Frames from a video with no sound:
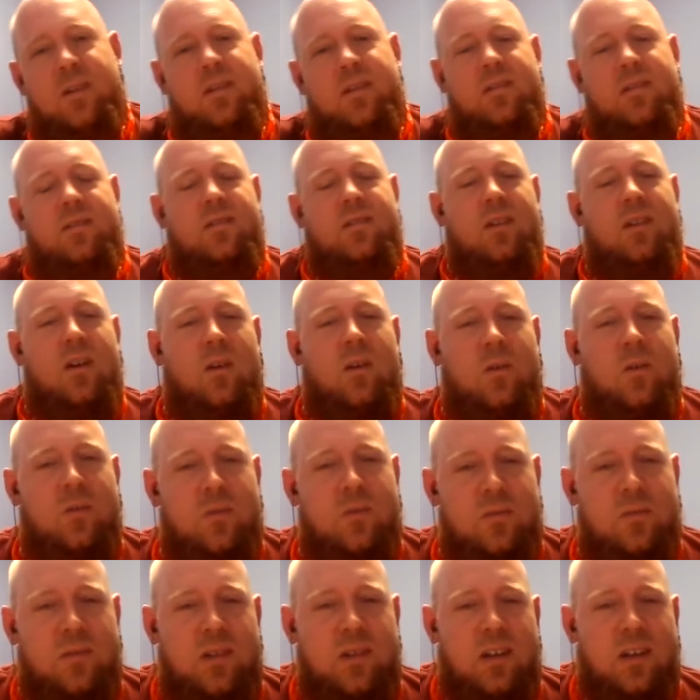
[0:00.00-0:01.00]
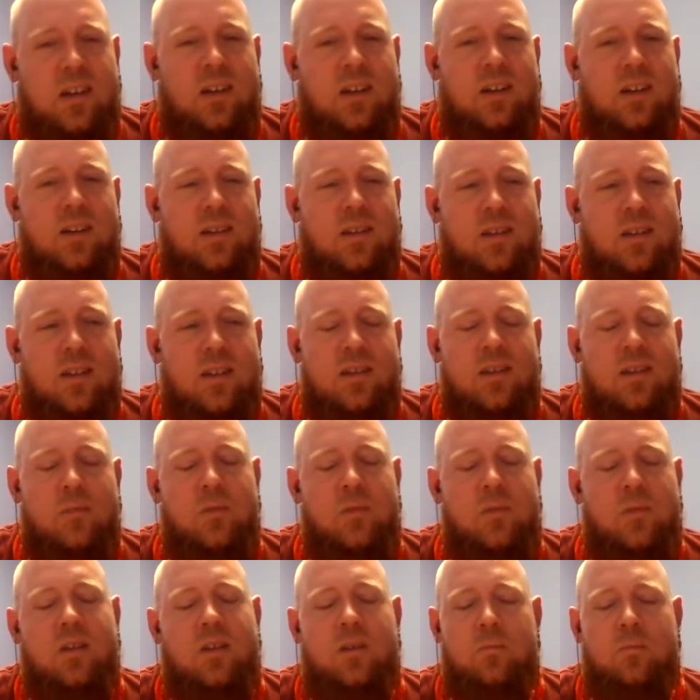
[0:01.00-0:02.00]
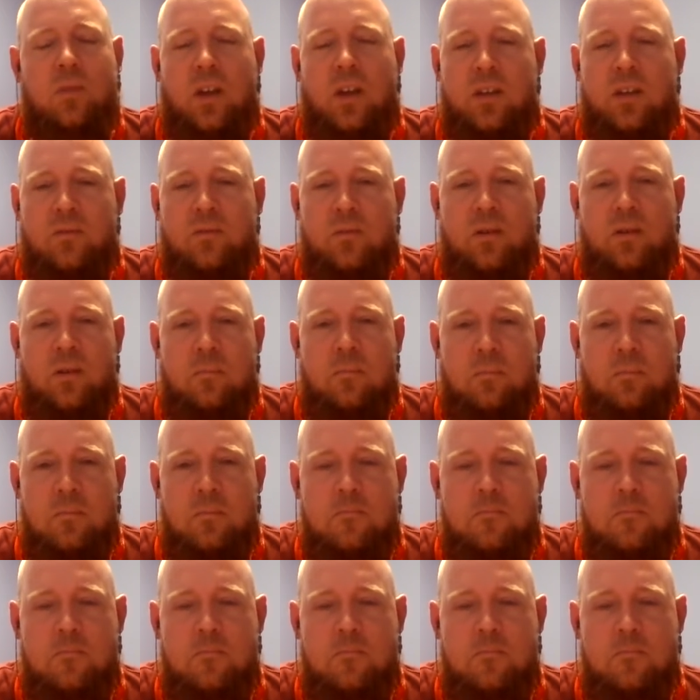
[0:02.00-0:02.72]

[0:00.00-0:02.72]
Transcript: So I think it'd be a good place for him.